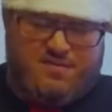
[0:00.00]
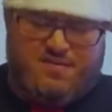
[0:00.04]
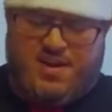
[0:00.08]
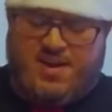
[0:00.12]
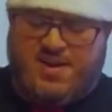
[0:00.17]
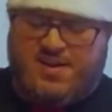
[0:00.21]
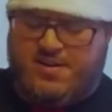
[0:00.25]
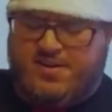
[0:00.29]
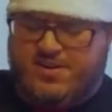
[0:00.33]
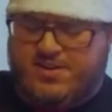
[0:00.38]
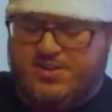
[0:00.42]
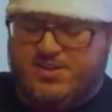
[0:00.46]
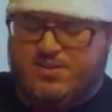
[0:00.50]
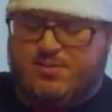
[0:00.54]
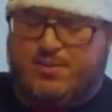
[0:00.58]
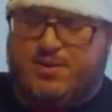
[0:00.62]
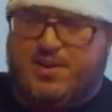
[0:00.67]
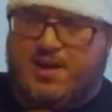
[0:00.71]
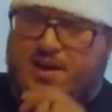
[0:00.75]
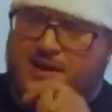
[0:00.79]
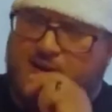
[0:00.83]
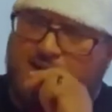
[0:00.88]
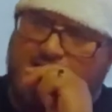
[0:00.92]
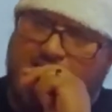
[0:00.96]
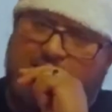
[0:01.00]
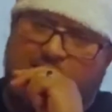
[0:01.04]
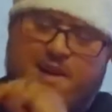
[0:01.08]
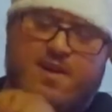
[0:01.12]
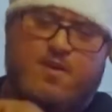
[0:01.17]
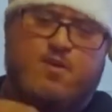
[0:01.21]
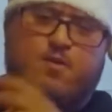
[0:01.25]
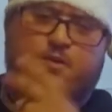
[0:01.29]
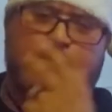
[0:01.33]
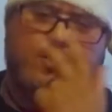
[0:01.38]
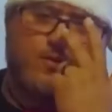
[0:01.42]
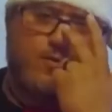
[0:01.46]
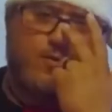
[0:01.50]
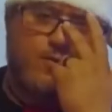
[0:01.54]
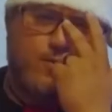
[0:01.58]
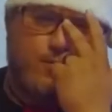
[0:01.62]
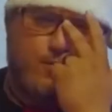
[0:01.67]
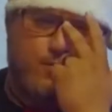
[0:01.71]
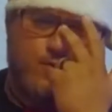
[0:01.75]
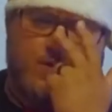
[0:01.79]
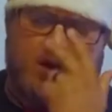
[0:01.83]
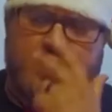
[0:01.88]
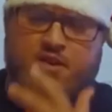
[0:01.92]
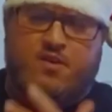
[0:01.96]
Defenders, but I don't I don't
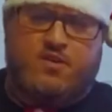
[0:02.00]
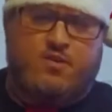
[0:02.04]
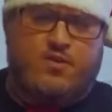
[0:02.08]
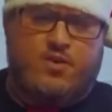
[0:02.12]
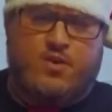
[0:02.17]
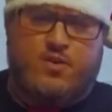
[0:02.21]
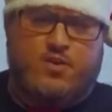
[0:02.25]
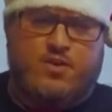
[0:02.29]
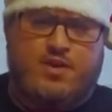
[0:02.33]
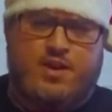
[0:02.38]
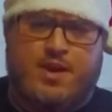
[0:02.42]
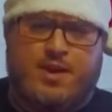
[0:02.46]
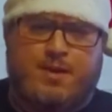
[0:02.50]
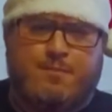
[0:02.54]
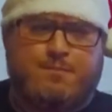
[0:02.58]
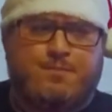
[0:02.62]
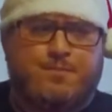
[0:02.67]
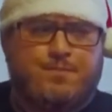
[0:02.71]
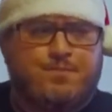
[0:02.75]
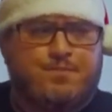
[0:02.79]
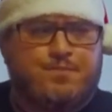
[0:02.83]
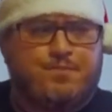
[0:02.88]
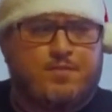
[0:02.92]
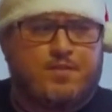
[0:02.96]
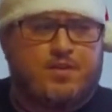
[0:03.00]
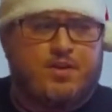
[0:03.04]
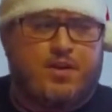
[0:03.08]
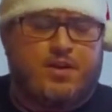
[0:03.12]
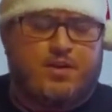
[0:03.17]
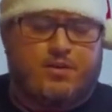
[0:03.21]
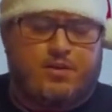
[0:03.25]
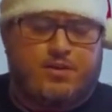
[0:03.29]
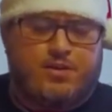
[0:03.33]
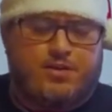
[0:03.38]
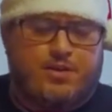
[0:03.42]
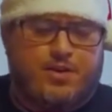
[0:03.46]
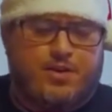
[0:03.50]
really. I don't know the name. Well, I couldn't